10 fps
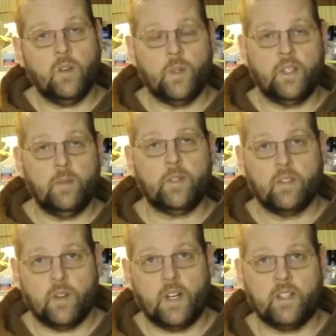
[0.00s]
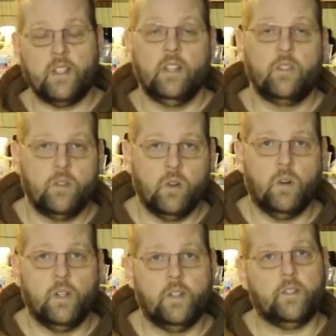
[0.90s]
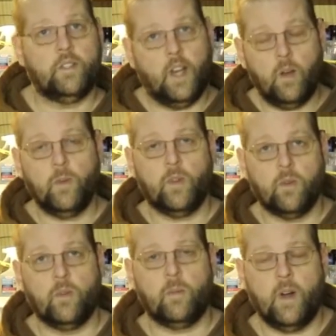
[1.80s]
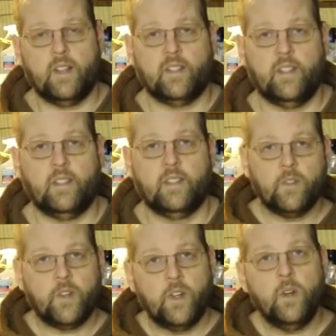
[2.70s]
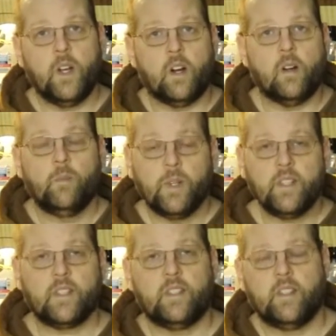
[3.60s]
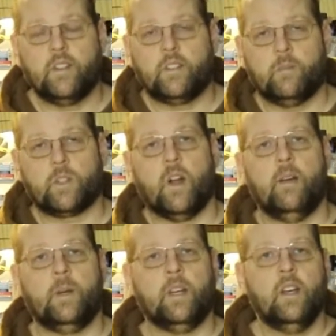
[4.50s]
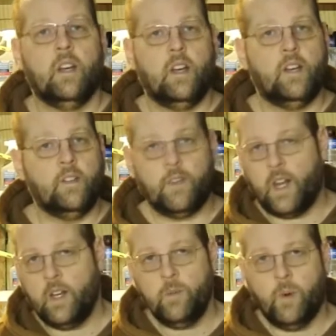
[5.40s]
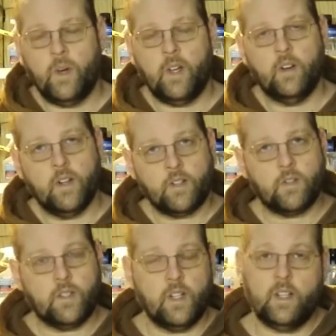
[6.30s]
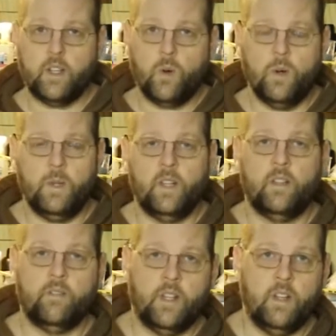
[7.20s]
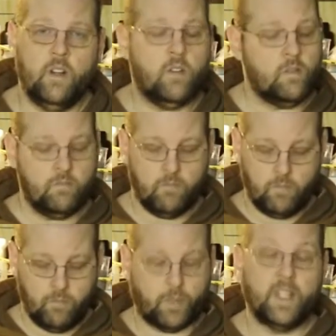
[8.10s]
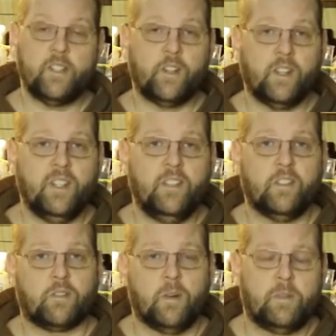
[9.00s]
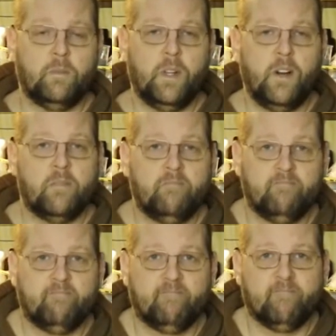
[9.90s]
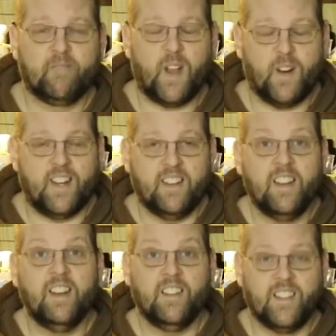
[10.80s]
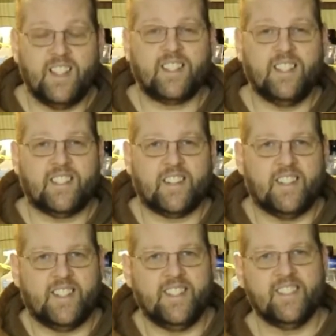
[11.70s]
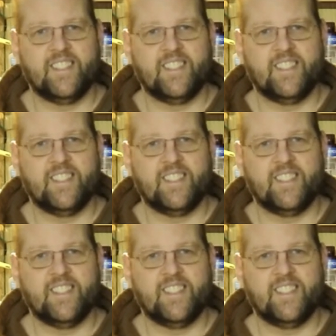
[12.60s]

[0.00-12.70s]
with tips and tricks and tutorials to help you through the process. If you're new here, please consider subscribing, and if at any point you're interested in the equipment in the video, please look in the description below. All right, let's get started.